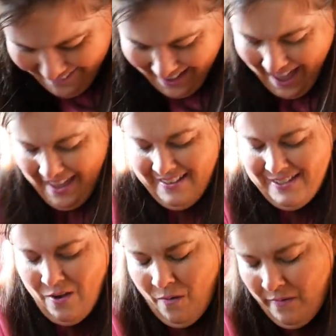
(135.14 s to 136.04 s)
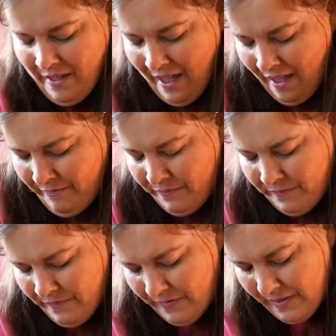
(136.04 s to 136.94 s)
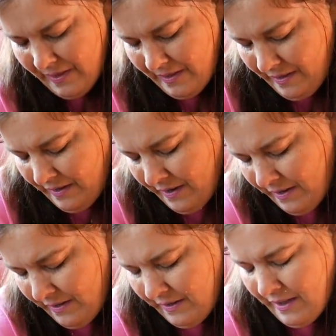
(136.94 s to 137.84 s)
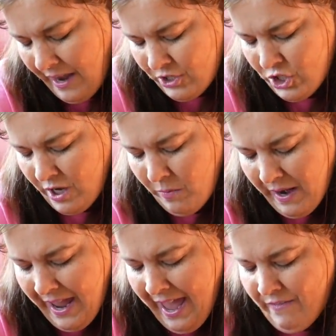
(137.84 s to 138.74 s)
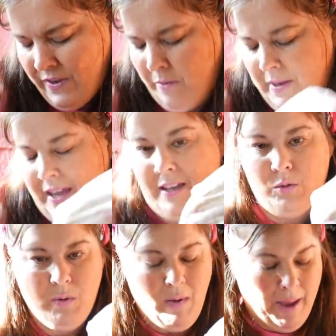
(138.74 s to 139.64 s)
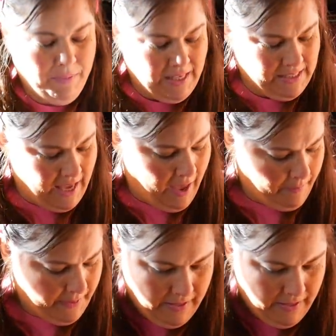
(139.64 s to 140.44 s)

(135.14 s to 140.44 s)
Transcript: okay so I'm um, gotta show you what I have here because we wrap this up